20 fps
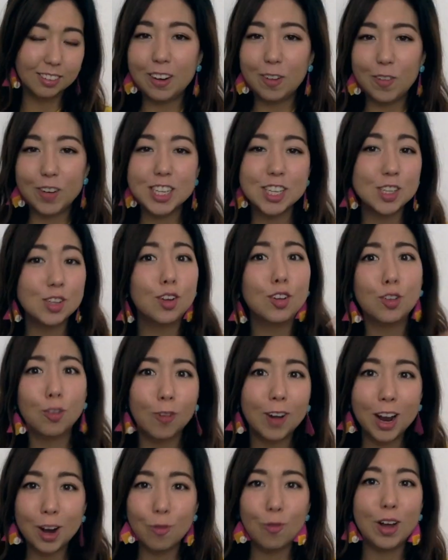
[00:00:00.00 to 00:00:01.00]
Which is not the
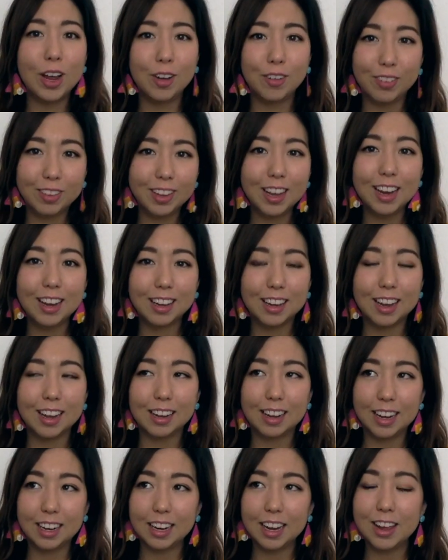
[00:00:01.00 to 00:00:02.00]
right way of thinking.
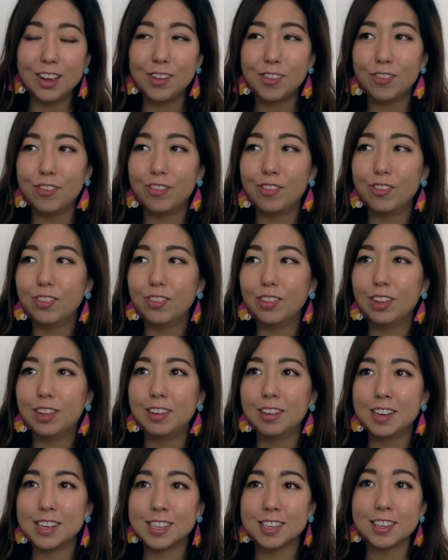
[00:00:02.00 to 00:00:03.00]
Like, if
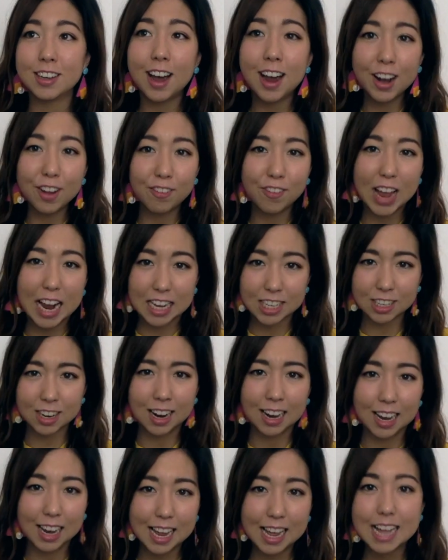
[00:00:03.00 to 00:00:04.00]
the side effects
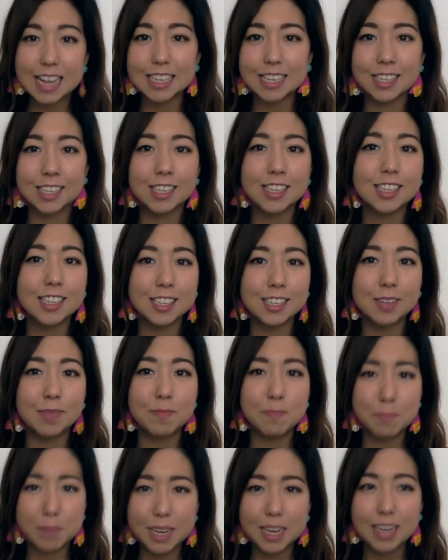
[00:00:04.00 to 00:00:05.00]
are less,
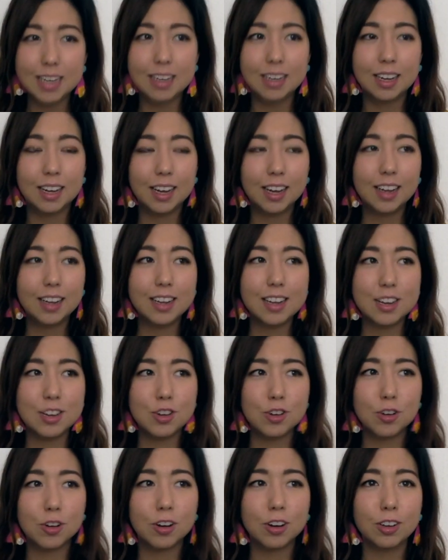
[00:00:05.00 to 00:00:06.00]
doesn't mean that
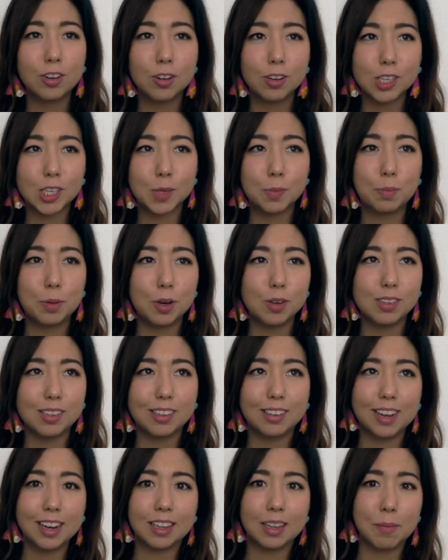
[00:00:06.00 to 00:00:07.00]
you're not supposed to
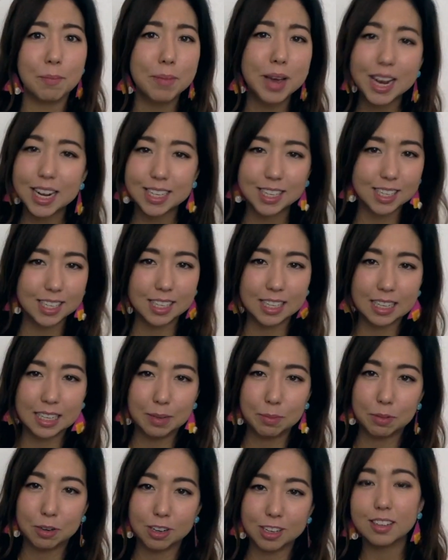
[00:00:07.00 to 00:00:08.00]
take the medicine
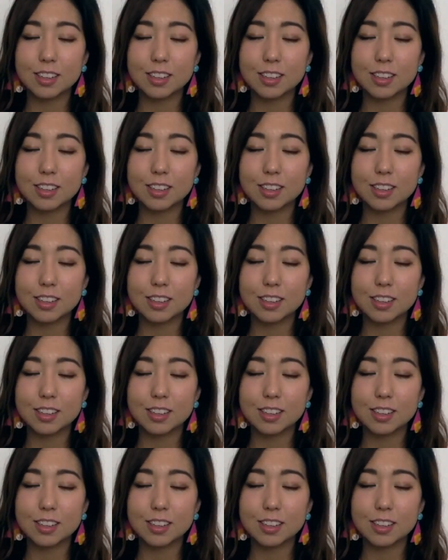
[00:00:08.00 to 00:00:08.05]
anymore.